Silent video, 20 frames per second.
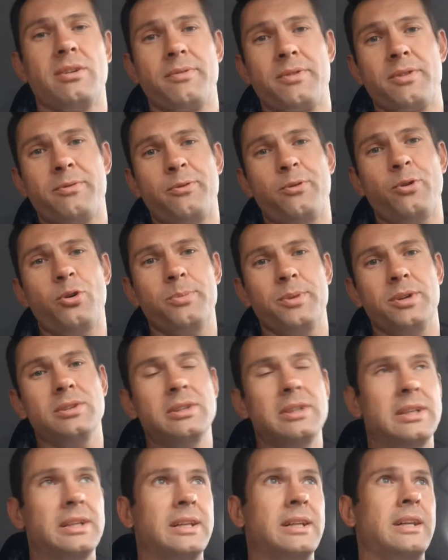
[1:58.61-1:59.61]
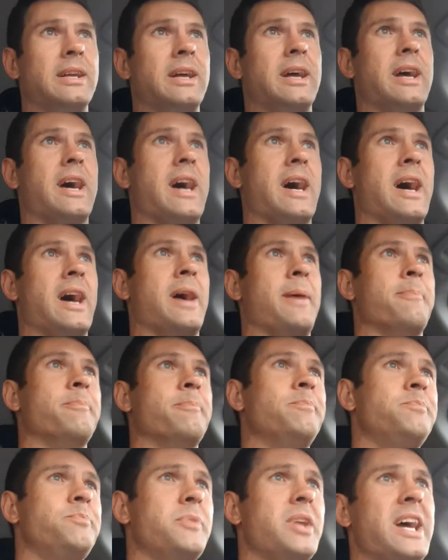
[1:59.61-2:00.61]
of the formal,
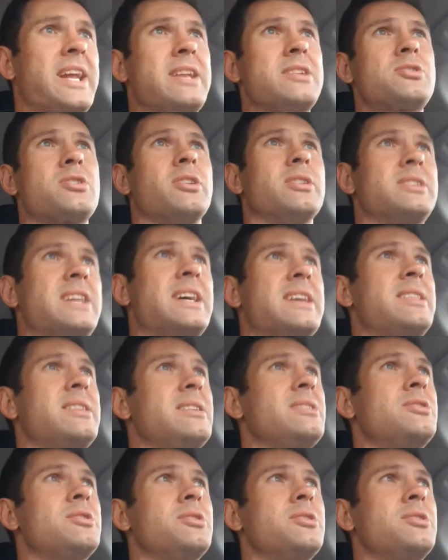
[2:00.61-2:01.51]
and it's got nothing